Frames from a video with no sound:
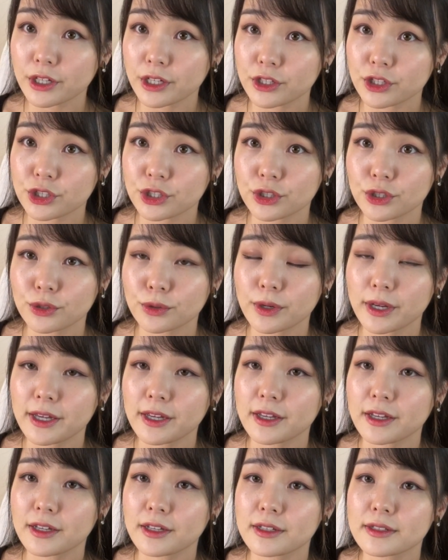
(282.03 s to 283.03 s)
issue
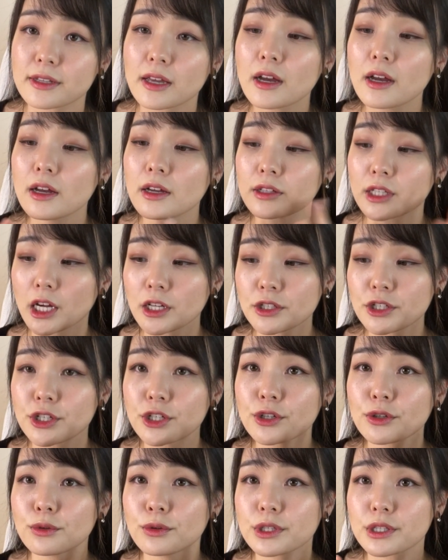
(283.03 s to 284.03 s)
is not to
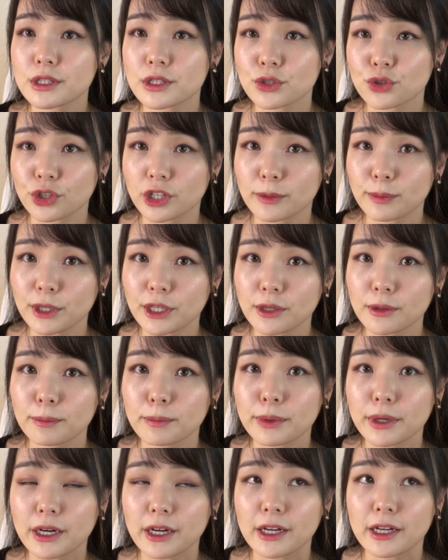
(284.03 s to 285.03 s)
do with streaming,
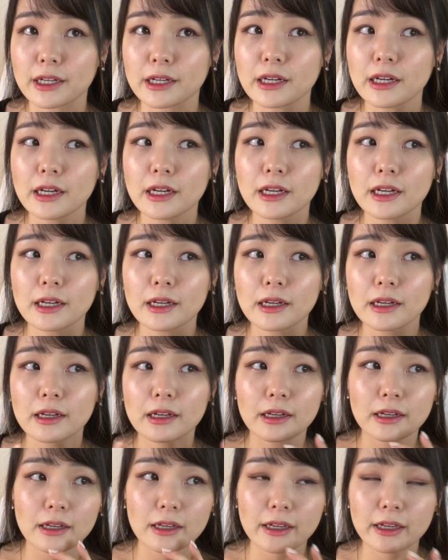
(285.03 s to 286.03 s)
but
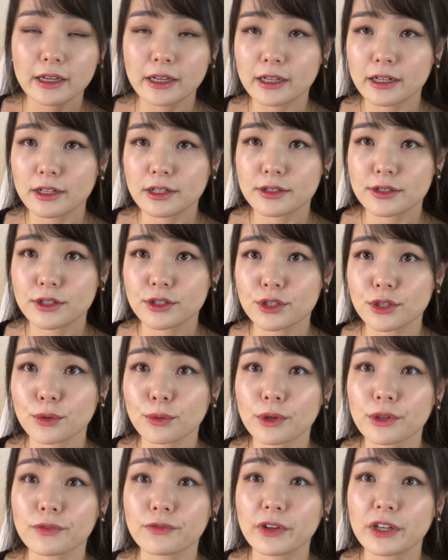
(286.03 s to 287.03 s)
it is to do
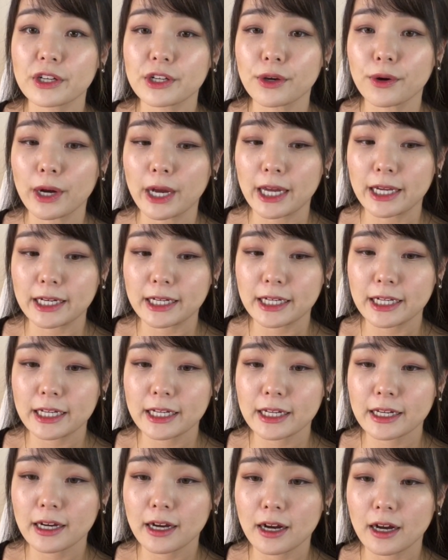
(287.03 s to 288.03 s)
with video
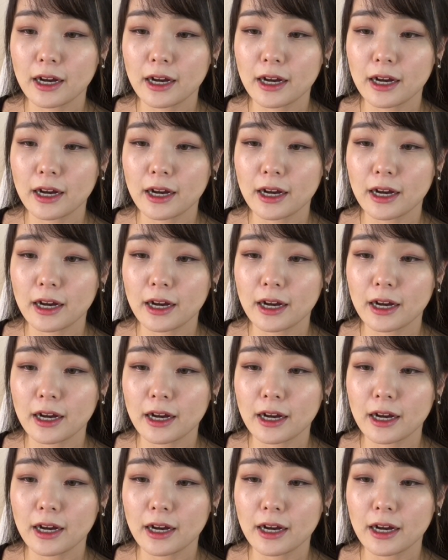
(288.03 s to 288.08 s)
editing.